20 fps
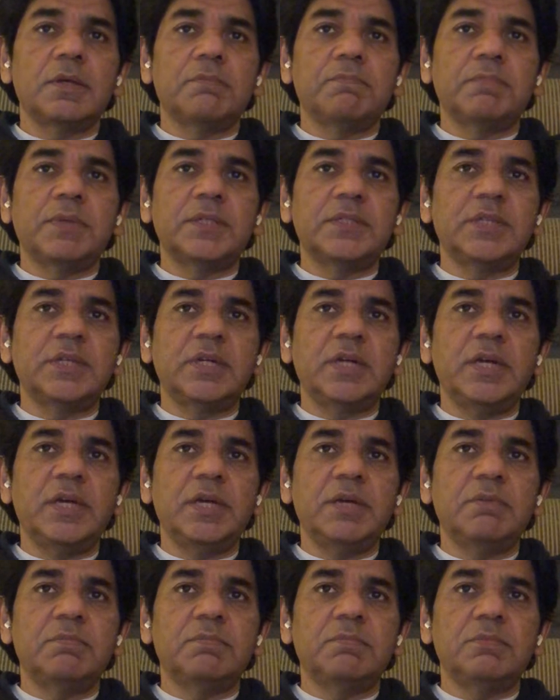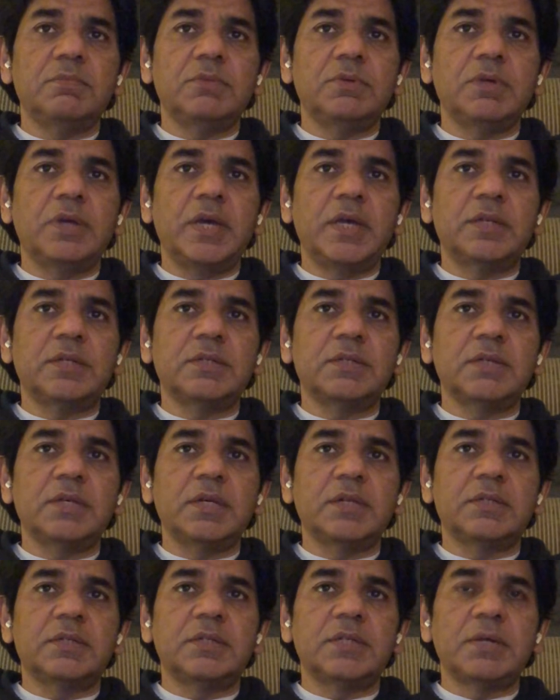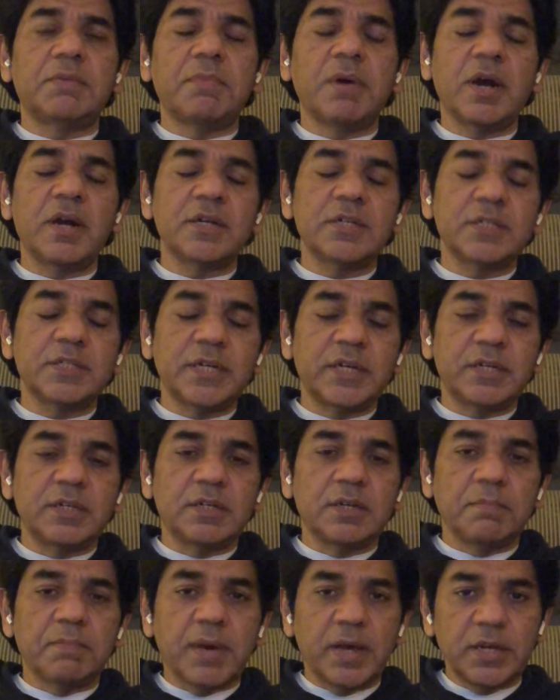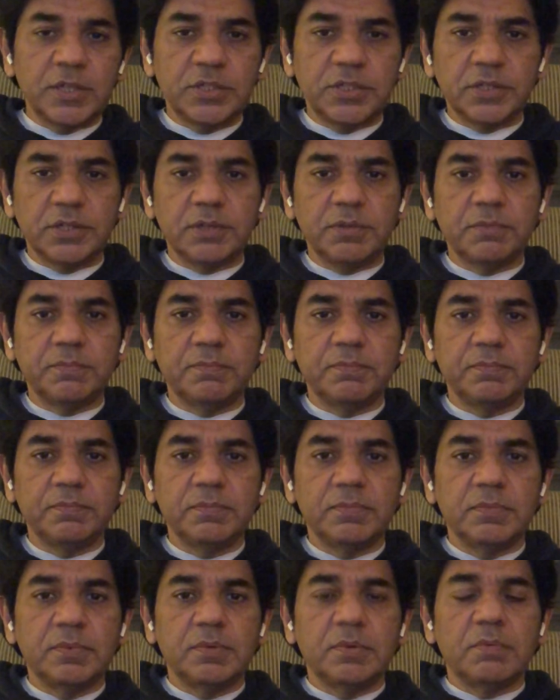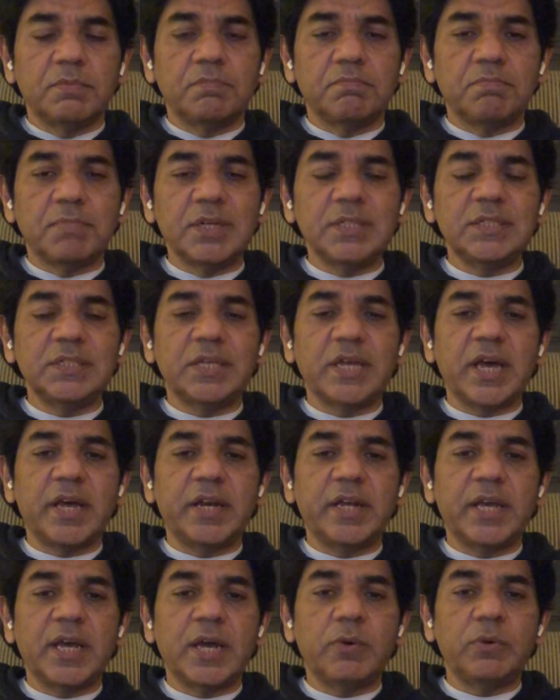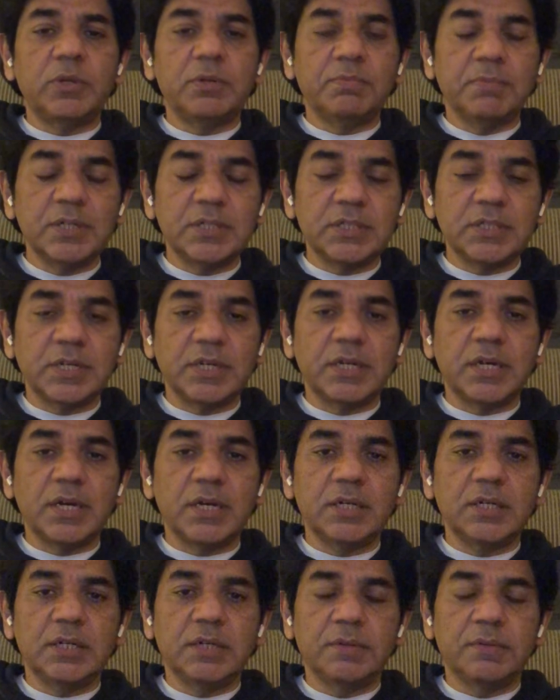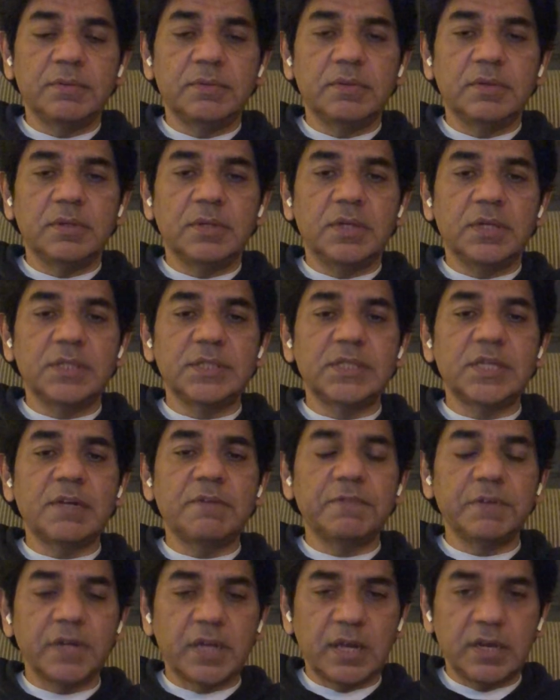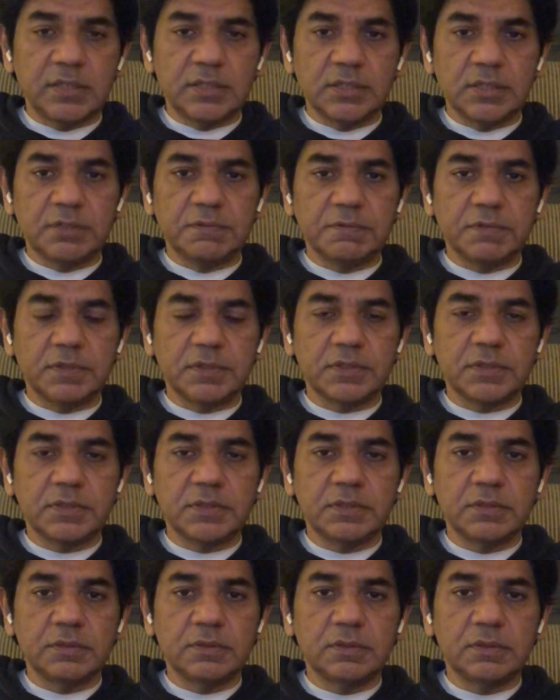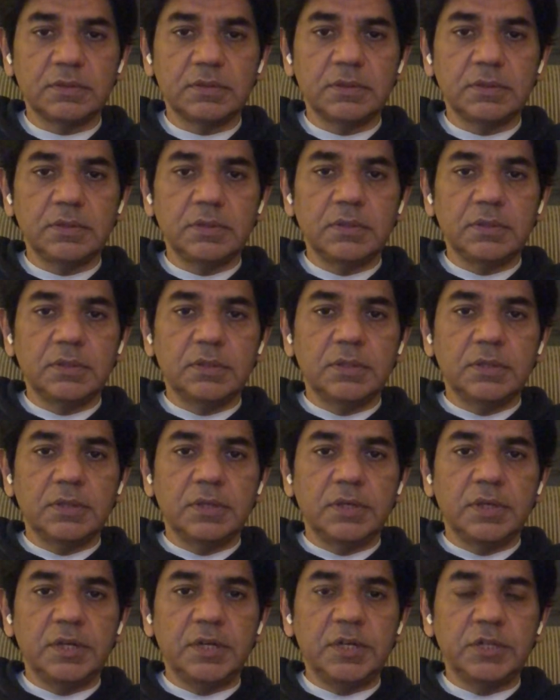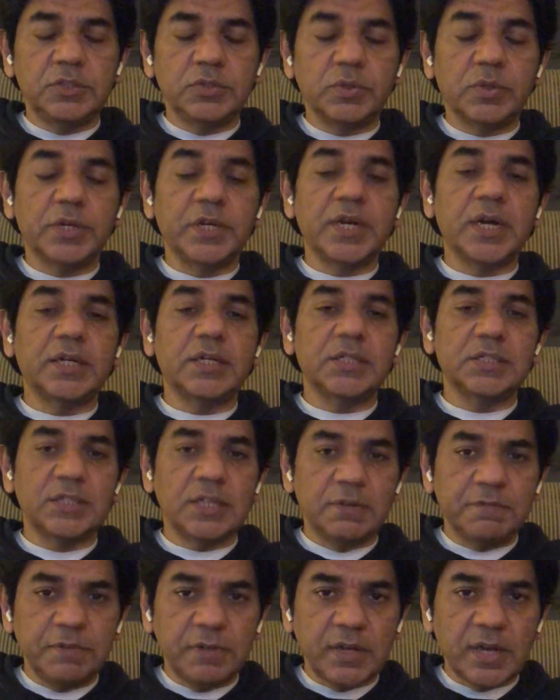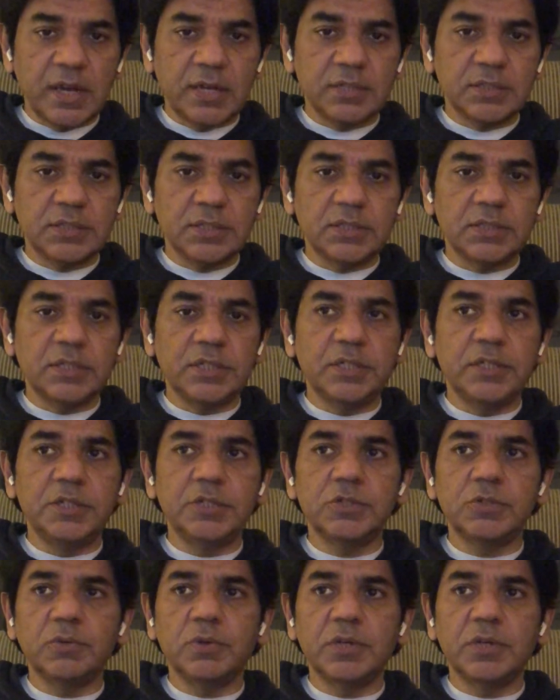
basically it demands that a manager must carry out, he must conduct a self-analysis first. He needs to conduct a self-analysis. He needs to